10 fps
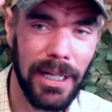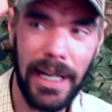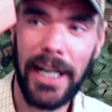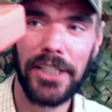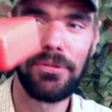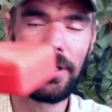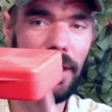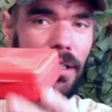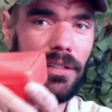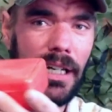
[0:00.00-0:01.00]
has one of
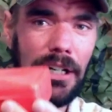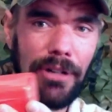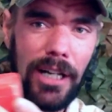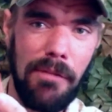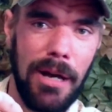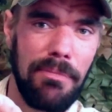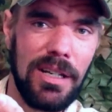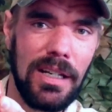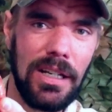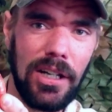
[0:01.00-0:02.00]
these laying around. Maybe you
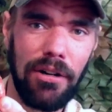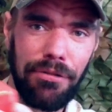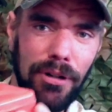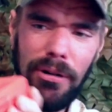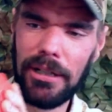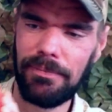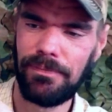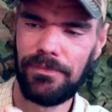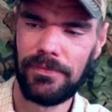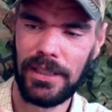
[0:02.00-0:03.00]
need to go through it.
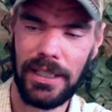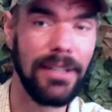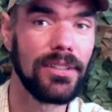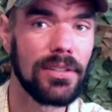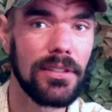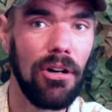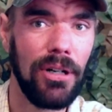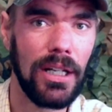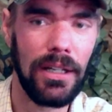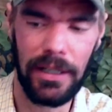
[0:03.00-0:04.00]
It's a sewing
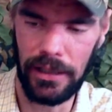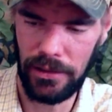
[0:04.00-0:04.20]
kit.